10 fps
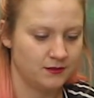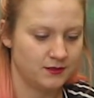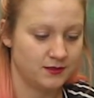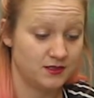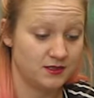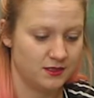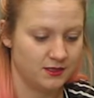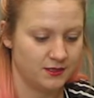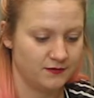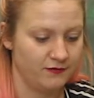It's just
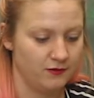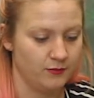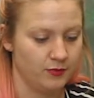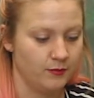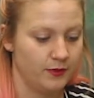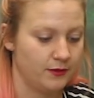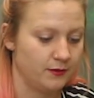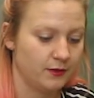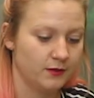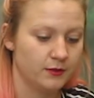nice to feel a bit better,
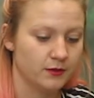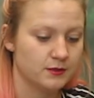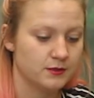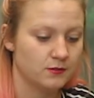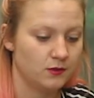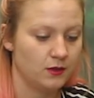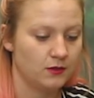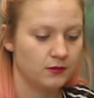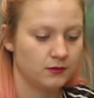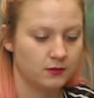I'm going to be honest with
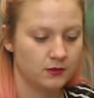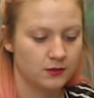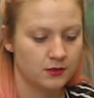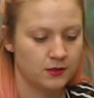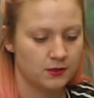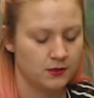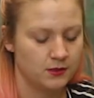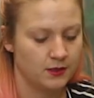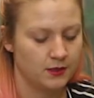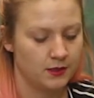you.
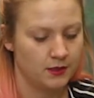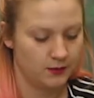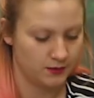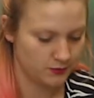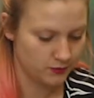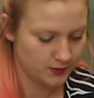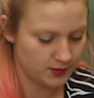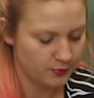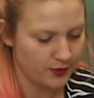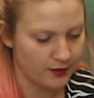The shortness
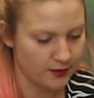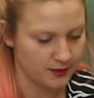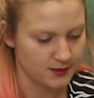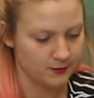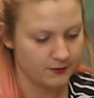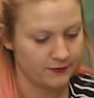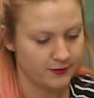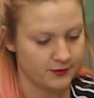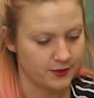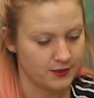of breath thing is a bit
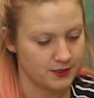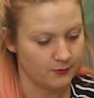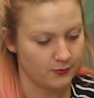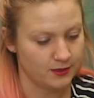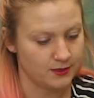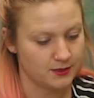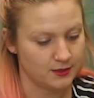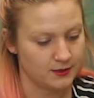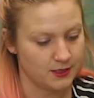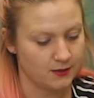frustrating, but that's
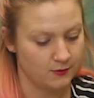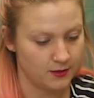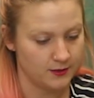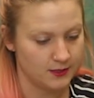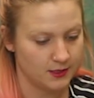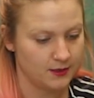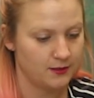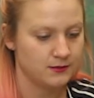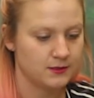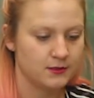going to take a while to get
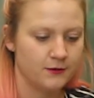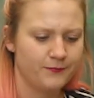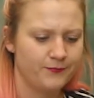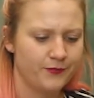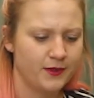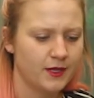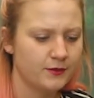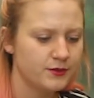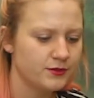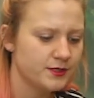used to. And I
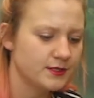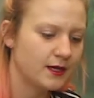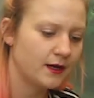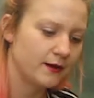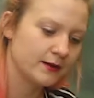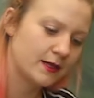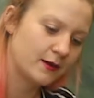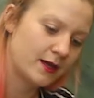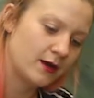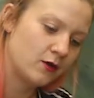was so excited, I
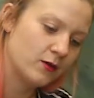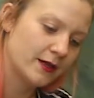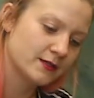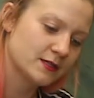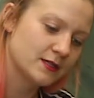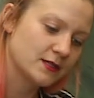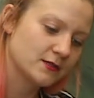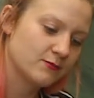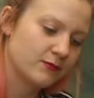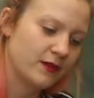had a whole
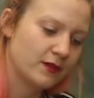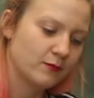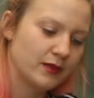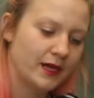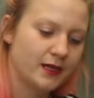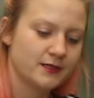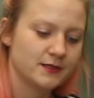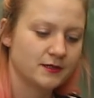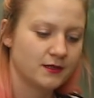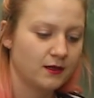exercise thing planned,
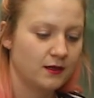and